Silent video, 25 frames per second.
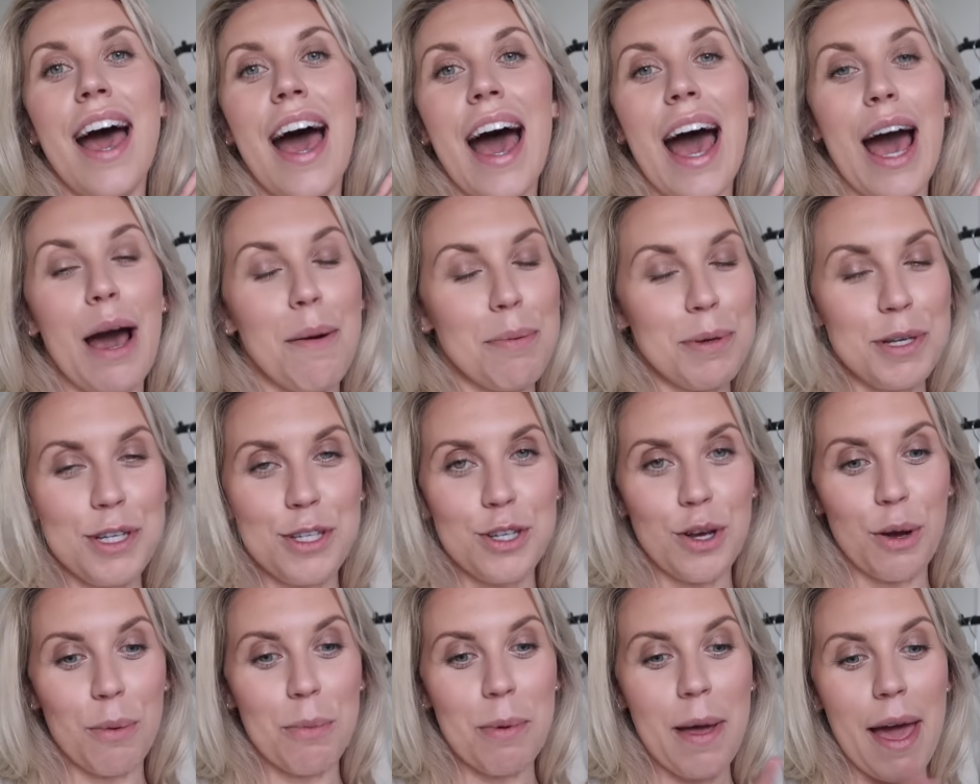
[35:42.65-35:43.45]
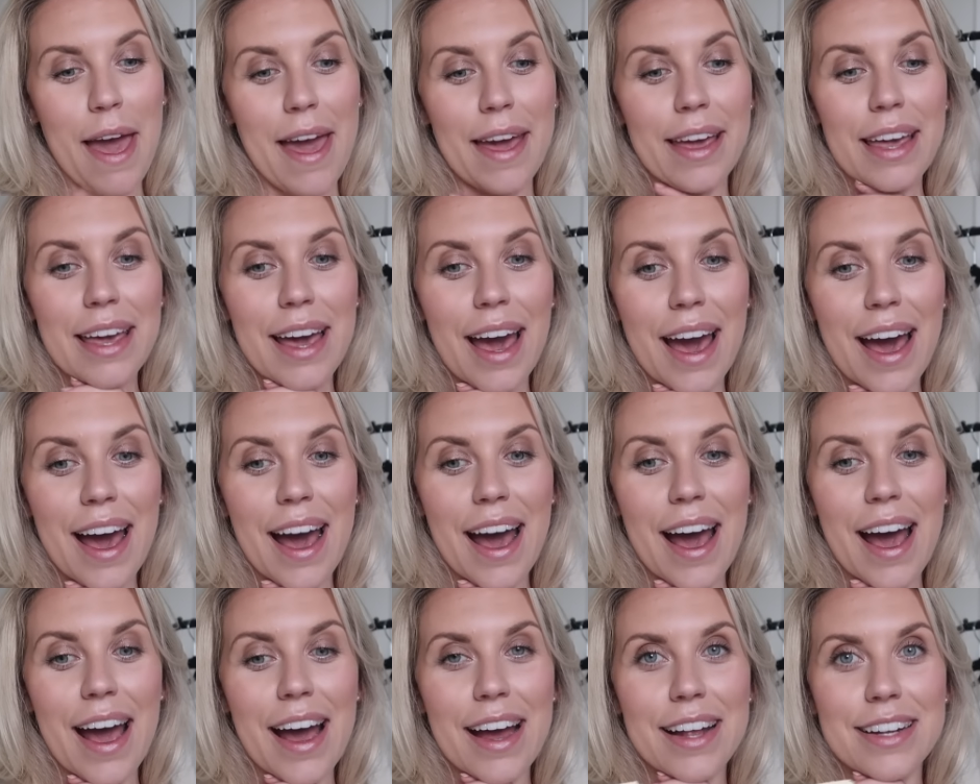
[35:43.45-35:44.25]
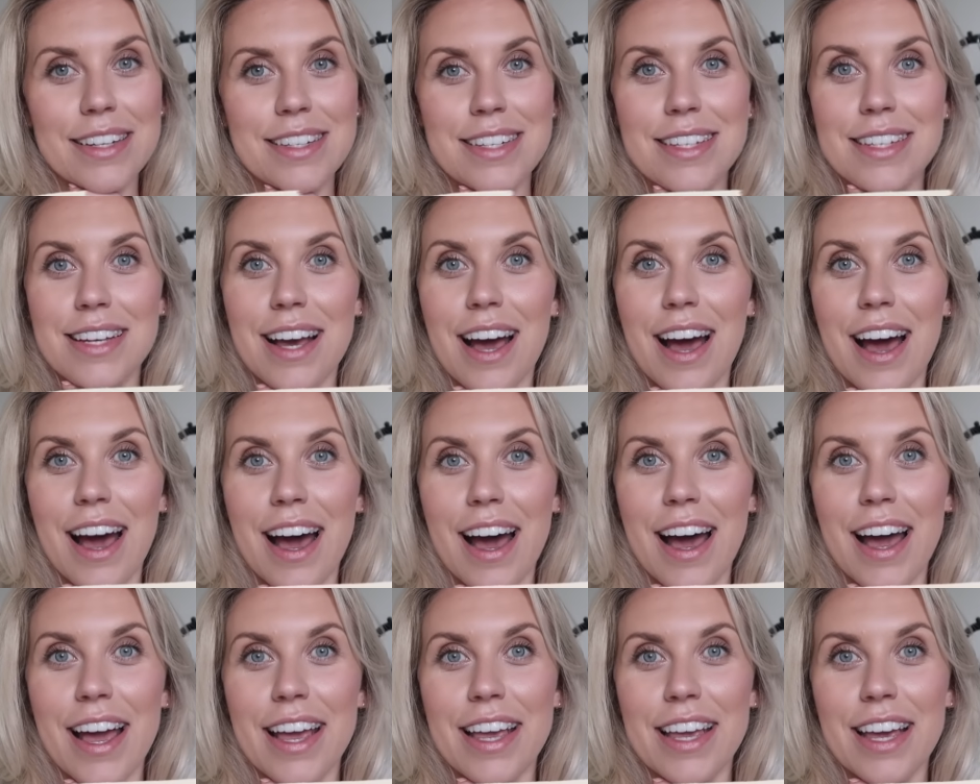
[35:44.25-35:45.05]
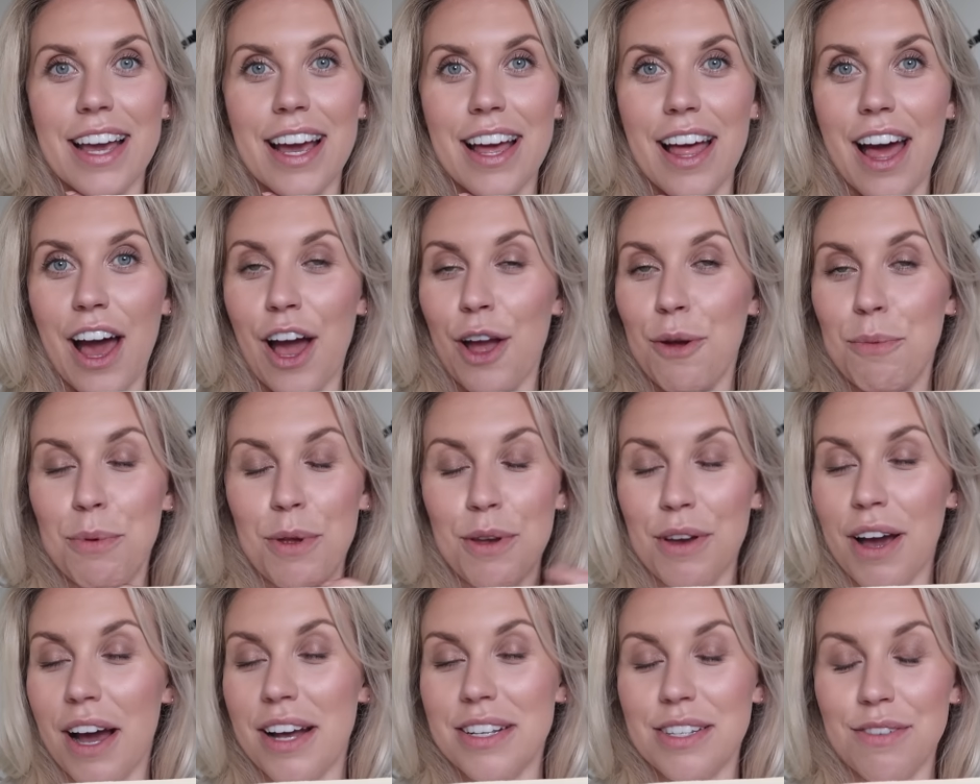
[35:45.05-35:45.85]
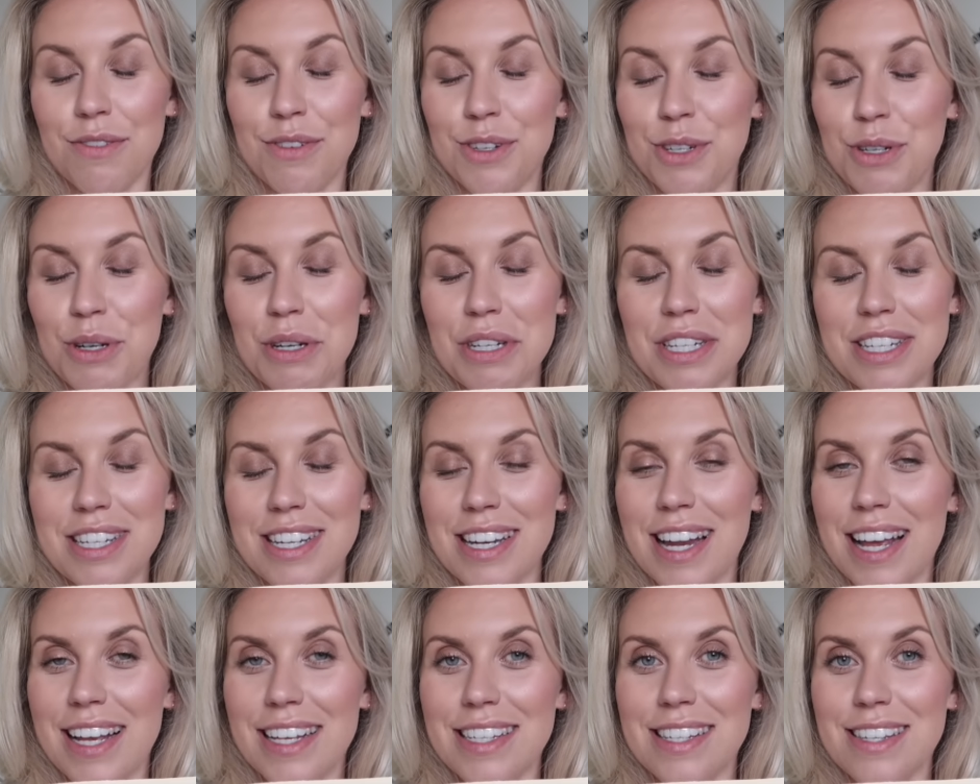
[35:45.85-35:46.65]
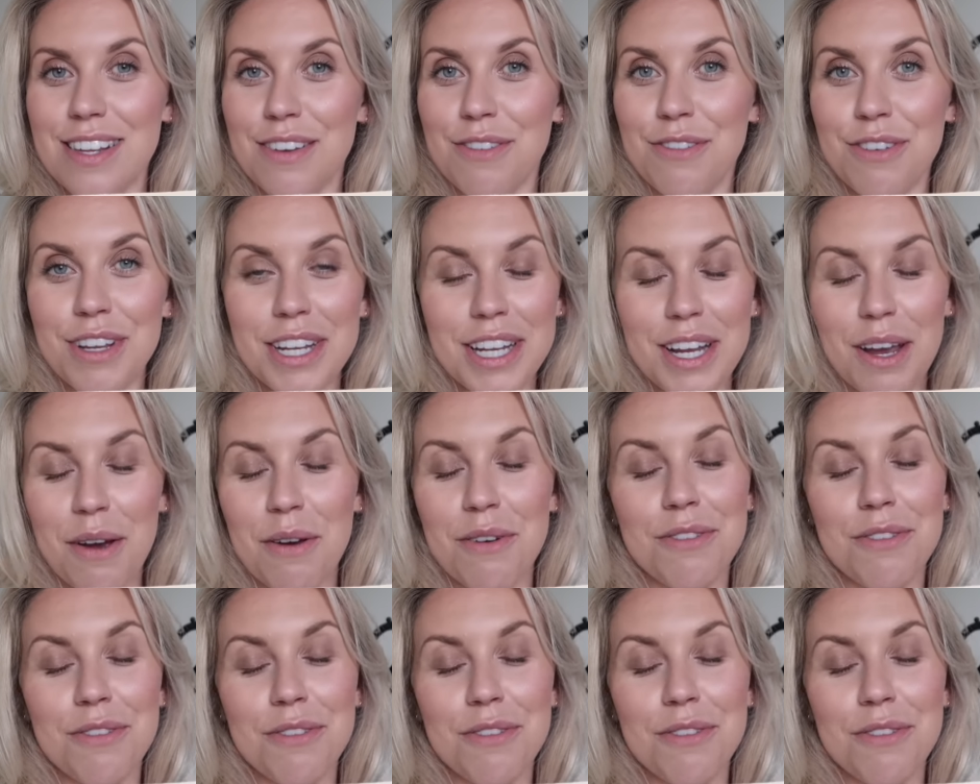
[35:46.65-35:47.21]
Happy shopping and I hope you guys have enjoyed today's video.